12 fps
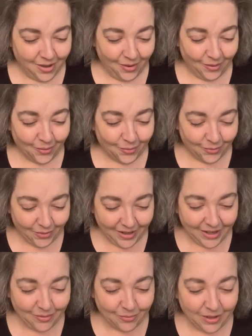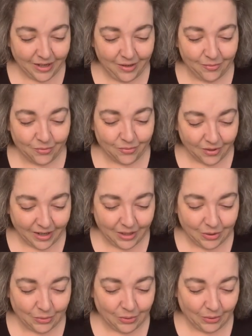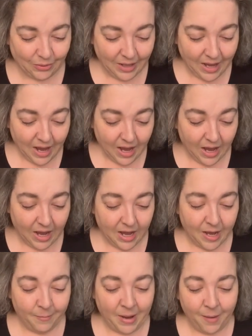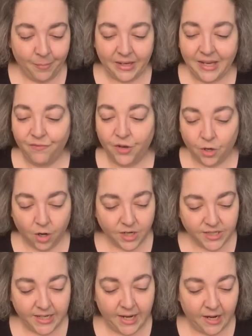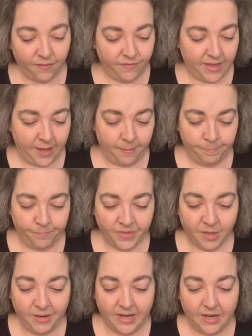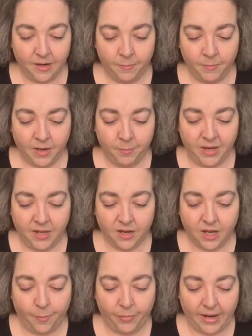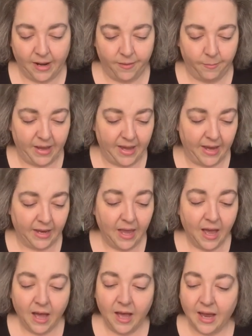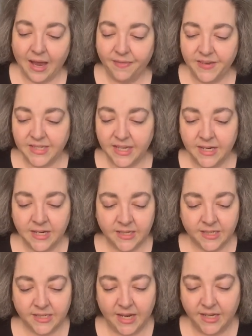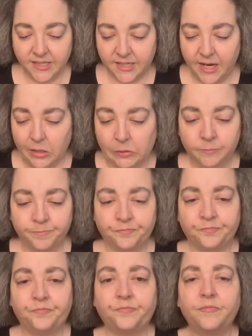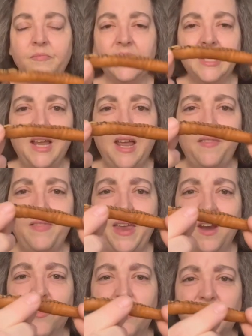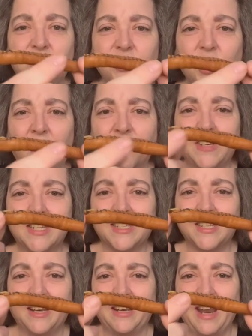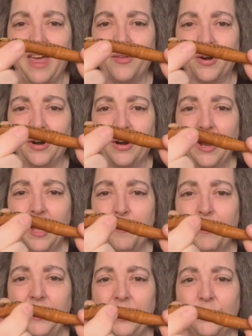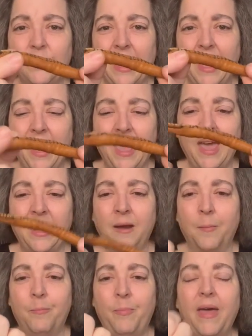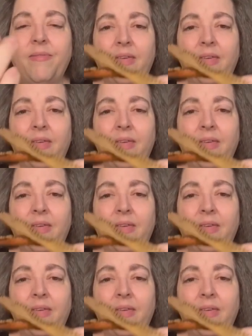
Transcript: really, really, really cool. Um, I believe there are 10 of them. Let me get them. Let me get a couple out of the bag. I got these at an estate sale and they are the softest leather, but you can bend